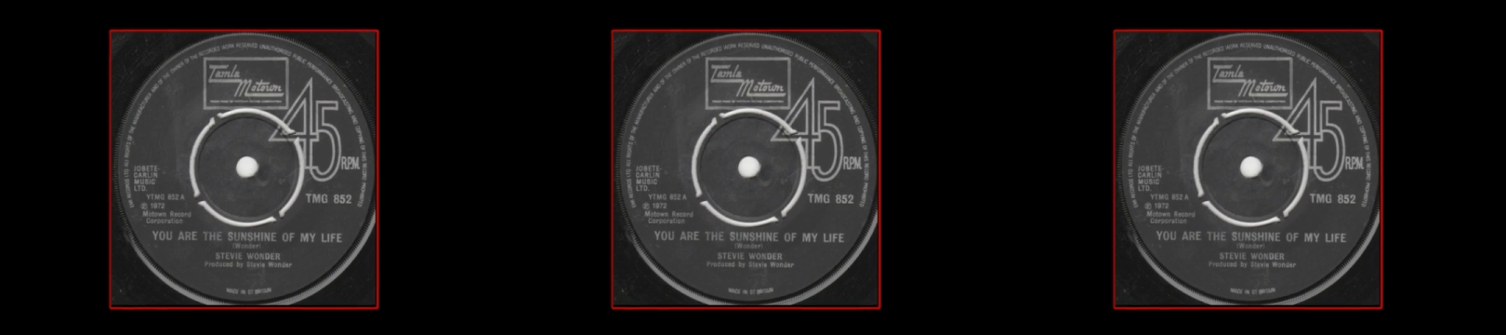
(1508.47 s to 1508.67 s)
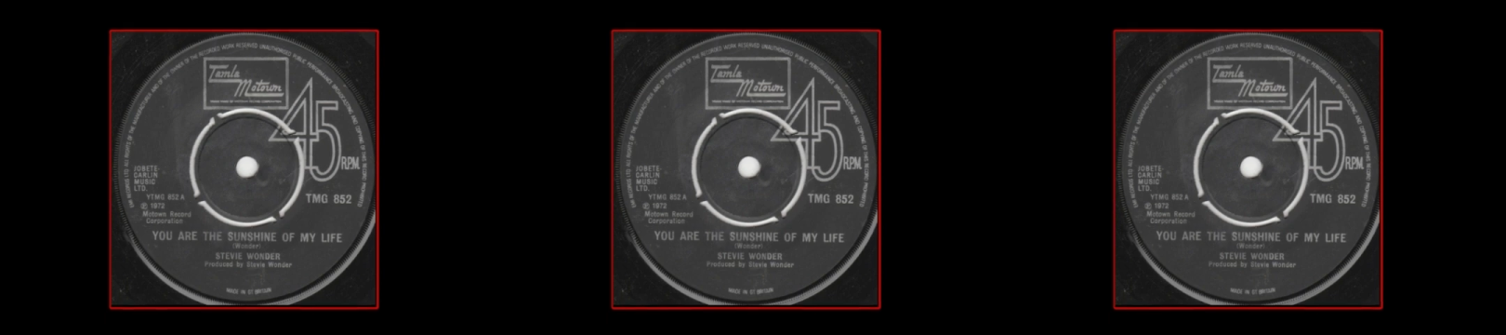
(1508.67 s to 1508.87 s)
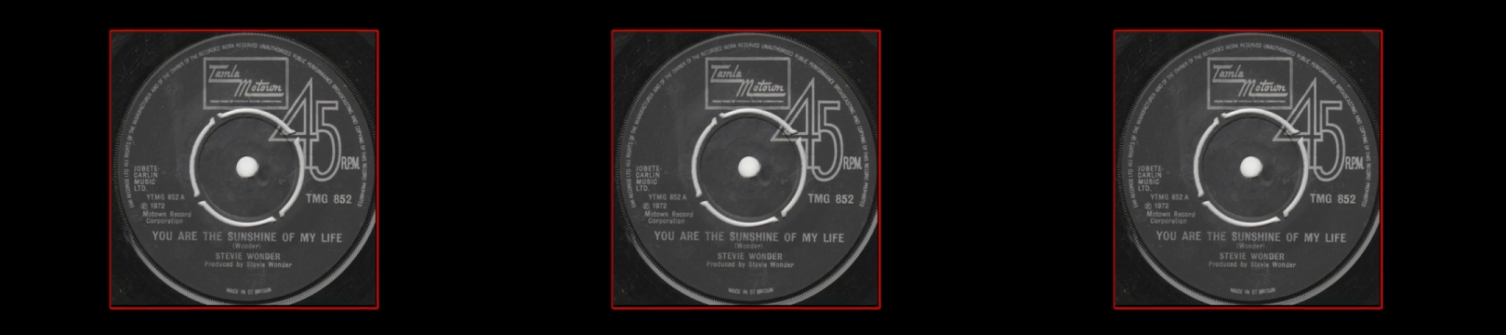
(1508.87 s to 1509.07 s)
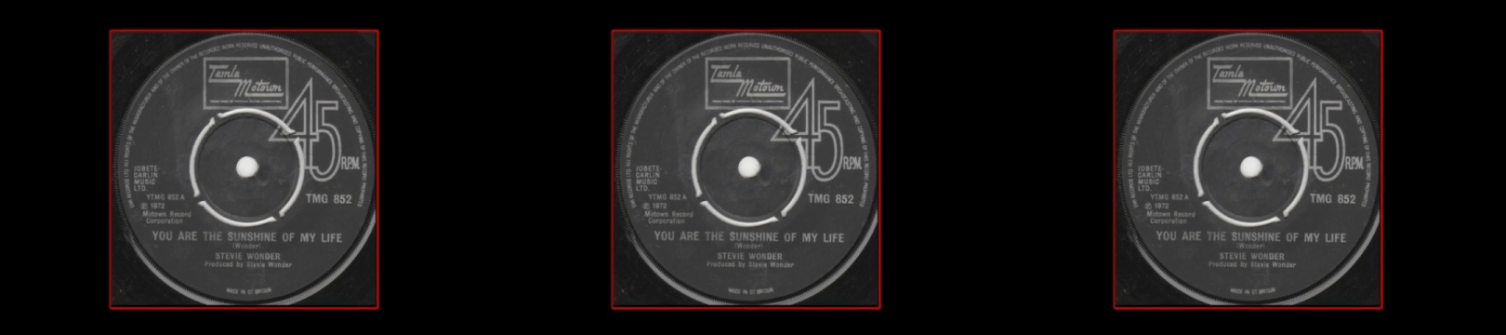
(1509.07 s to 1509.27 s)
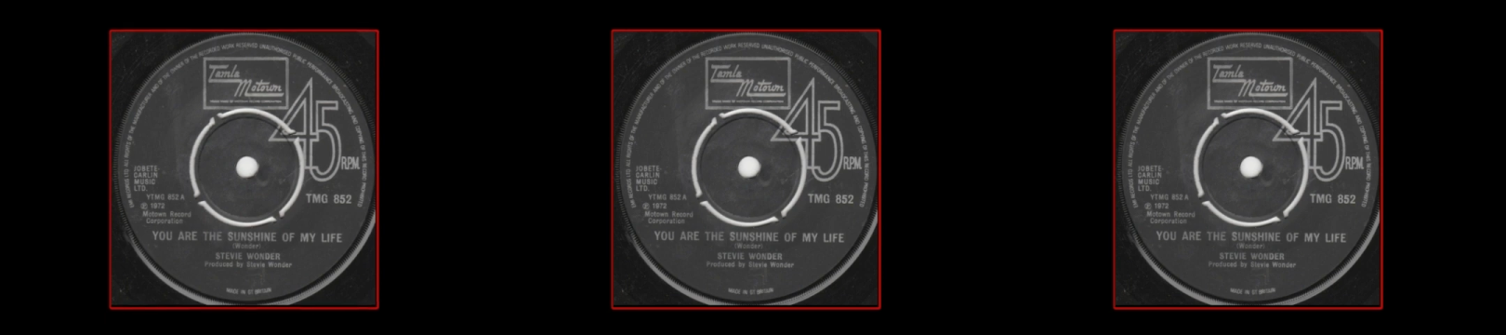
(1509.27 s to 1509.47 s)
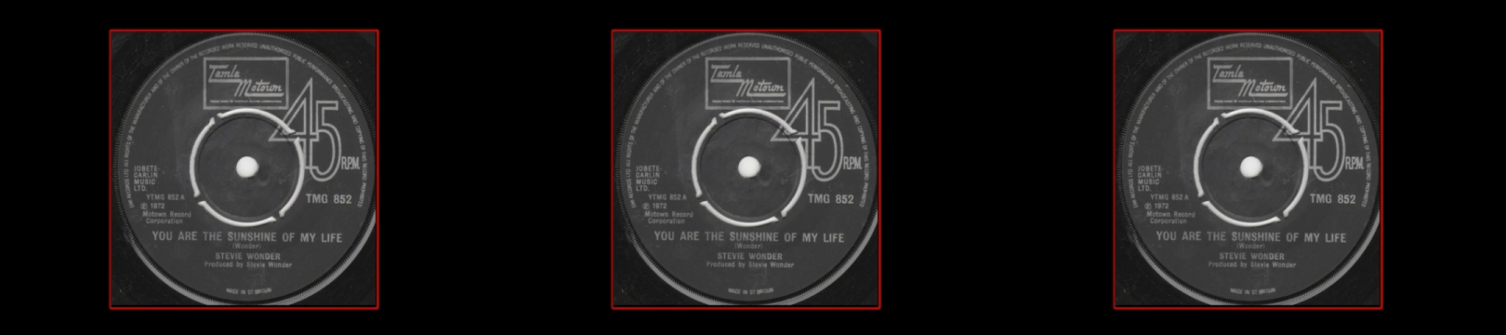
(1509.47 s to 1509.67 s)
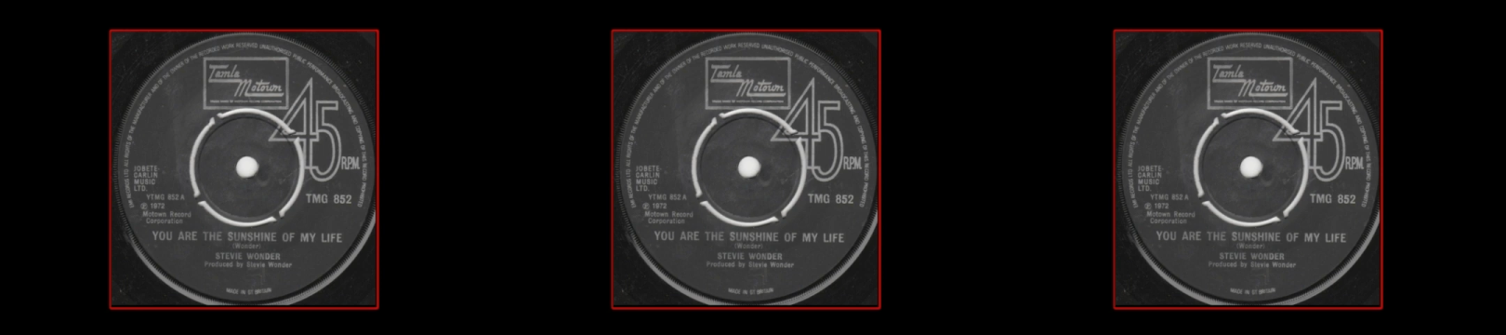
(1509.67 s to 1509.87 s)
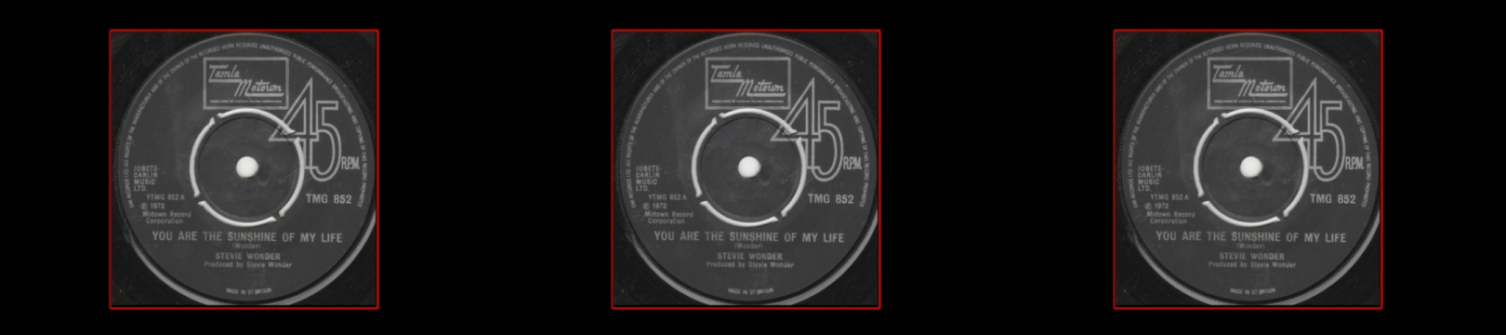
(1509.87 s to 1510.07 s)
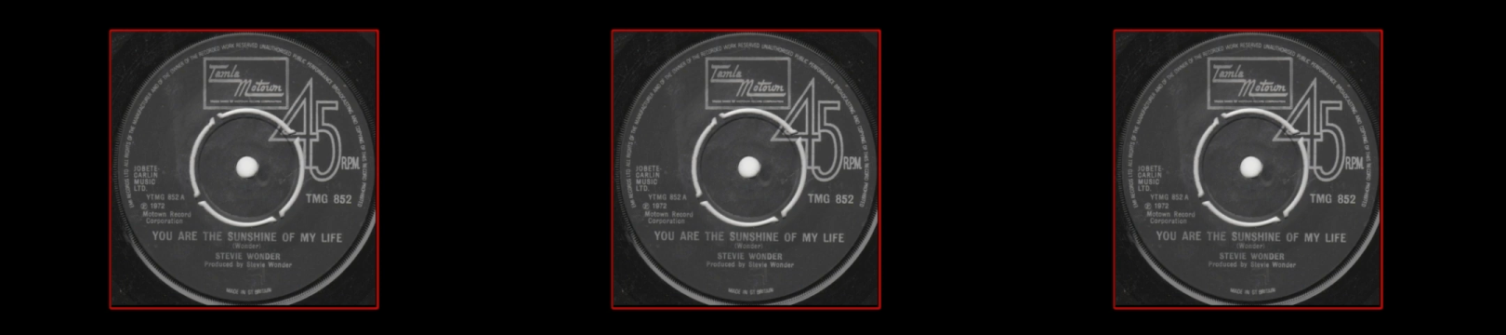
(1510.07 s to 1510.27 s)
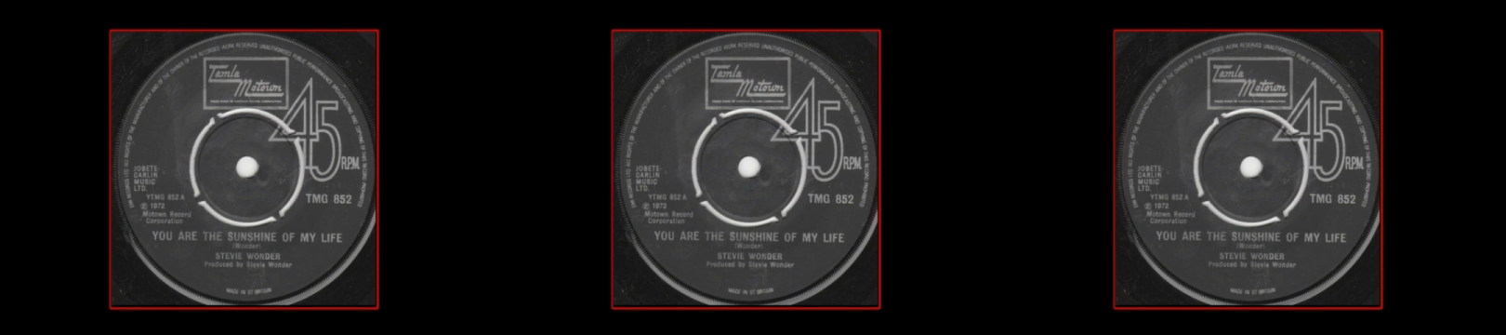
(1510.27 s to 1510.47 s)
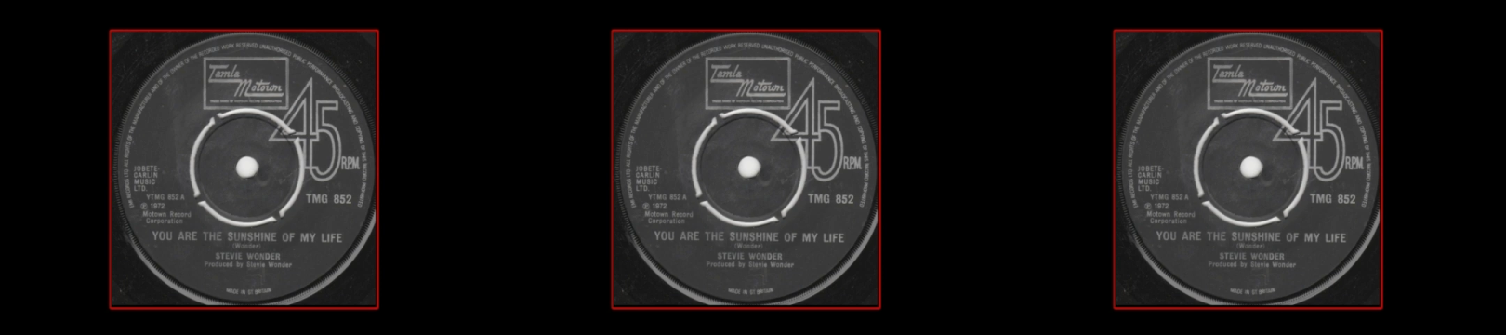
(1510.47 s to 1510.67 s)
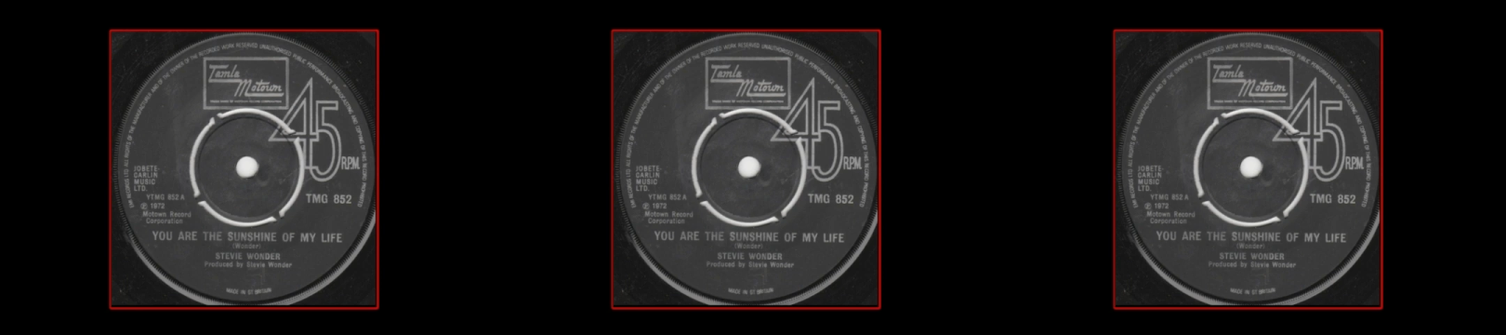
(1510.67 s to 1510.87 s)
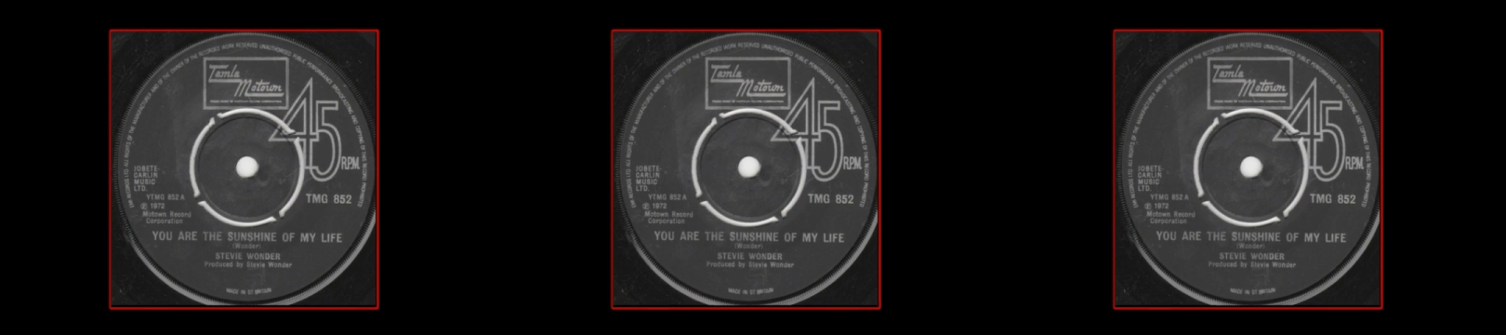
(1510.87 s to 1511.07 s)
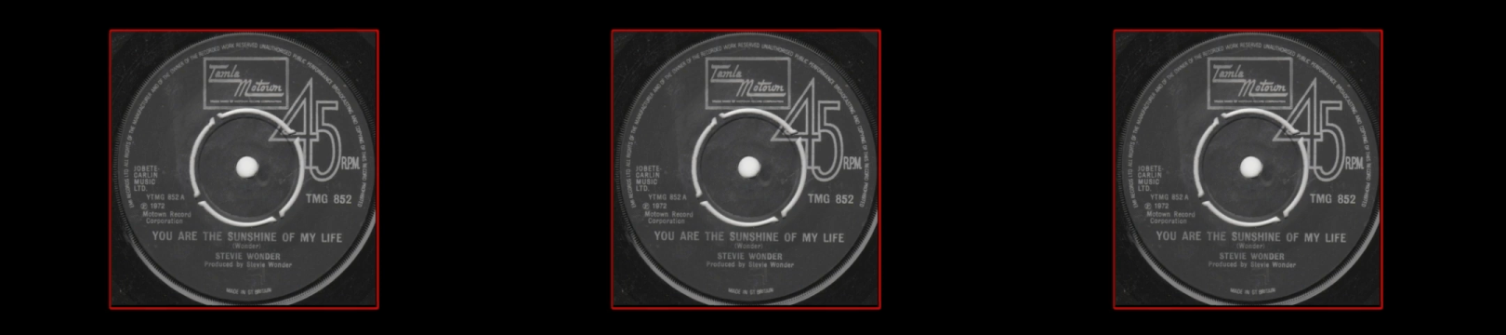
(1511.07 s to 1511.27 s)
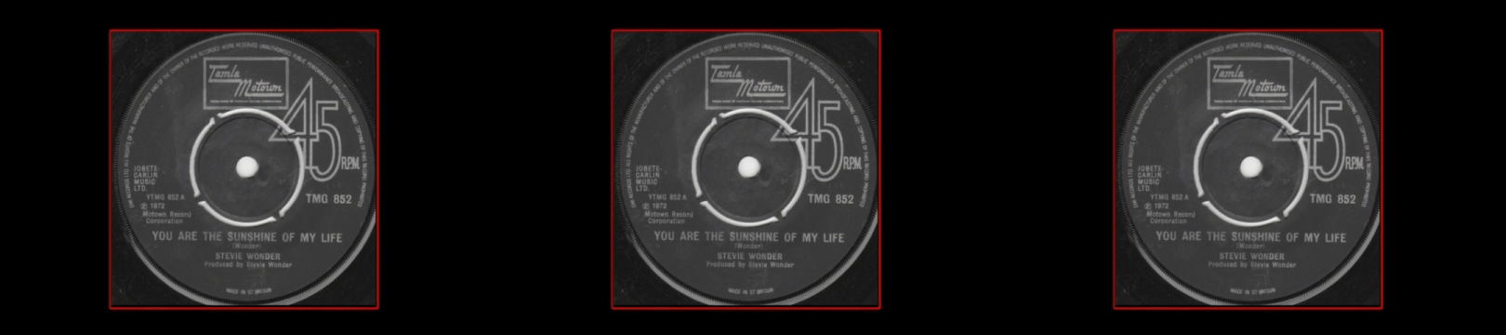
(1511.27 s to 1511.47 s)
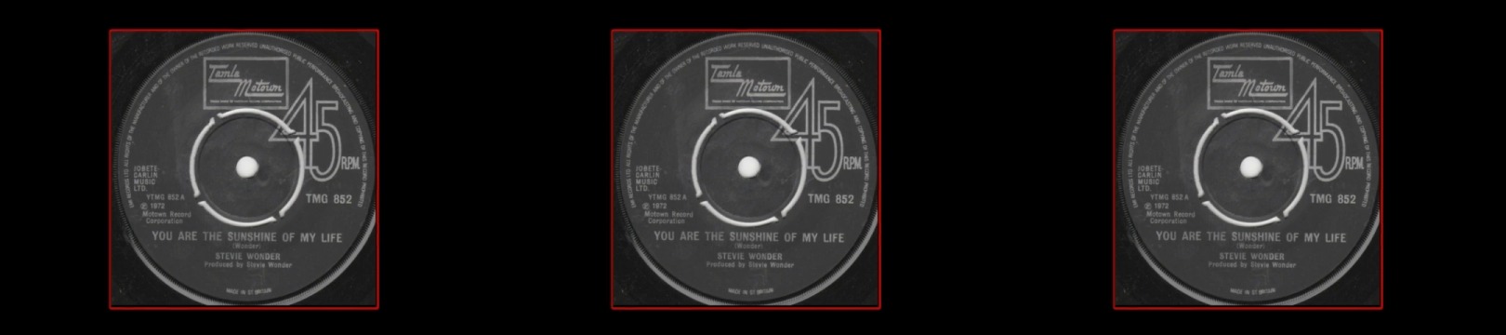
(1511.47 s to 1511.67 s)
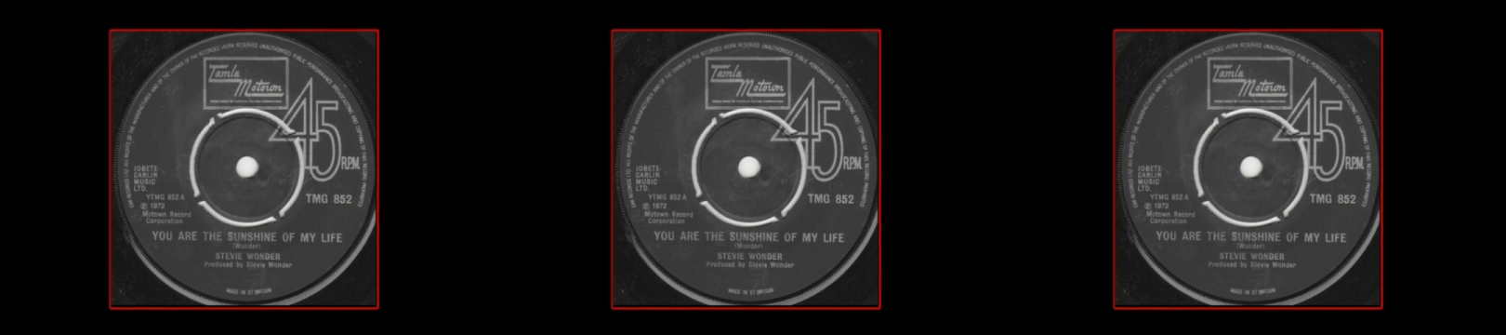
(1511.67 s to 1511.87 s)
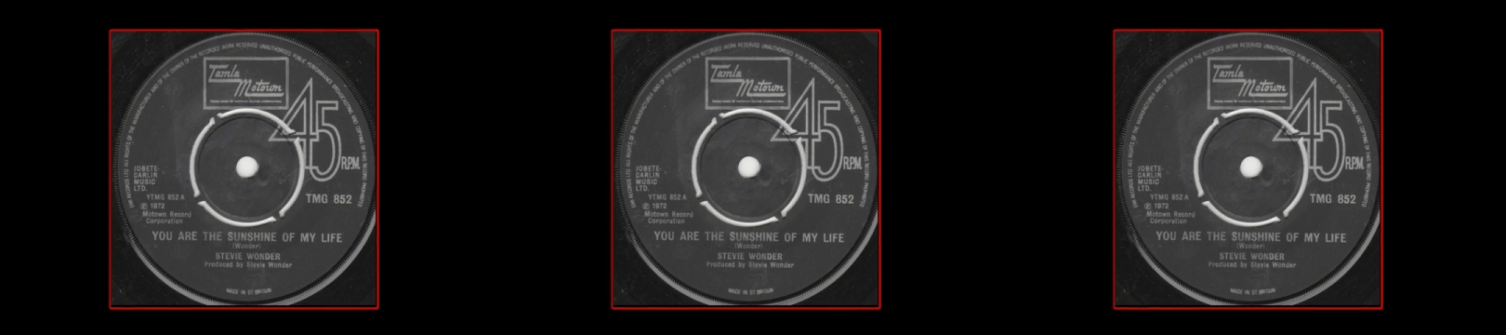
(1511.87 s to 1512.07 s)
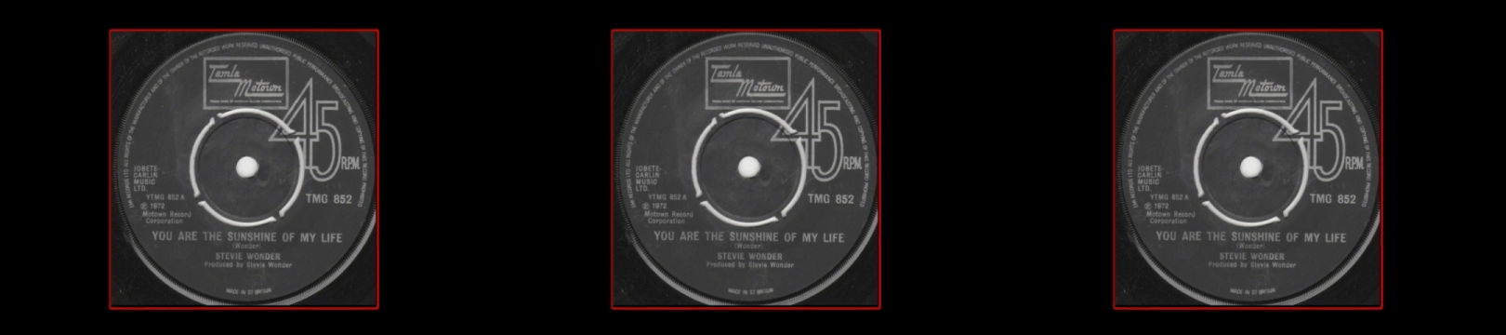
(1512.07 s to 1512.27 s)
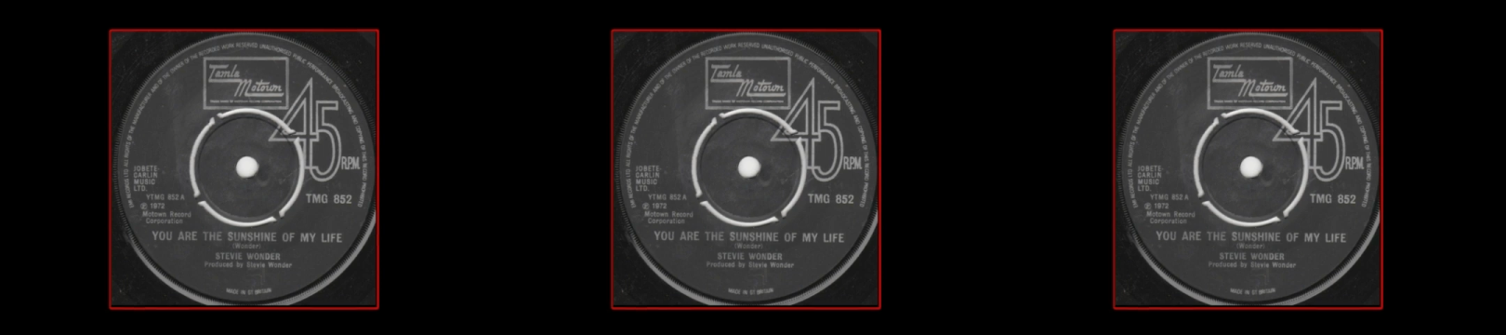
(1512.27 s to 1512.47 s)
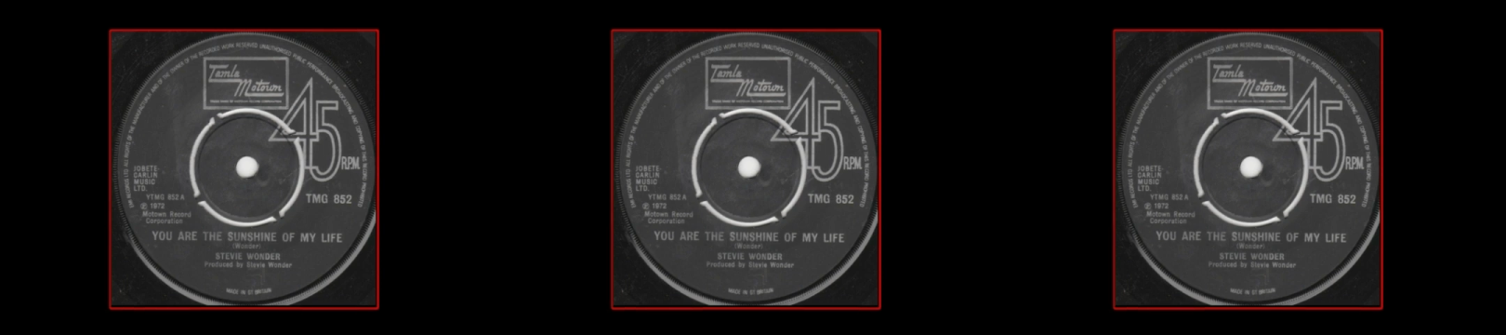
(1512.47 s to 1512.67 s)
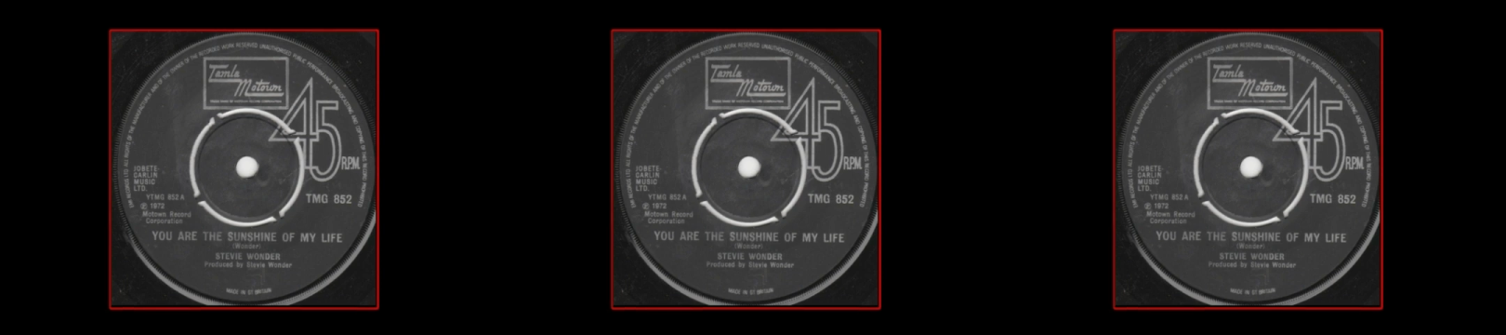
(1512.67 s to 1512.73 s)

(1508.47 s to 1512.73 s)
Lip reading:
Nobody's mouth can be seen.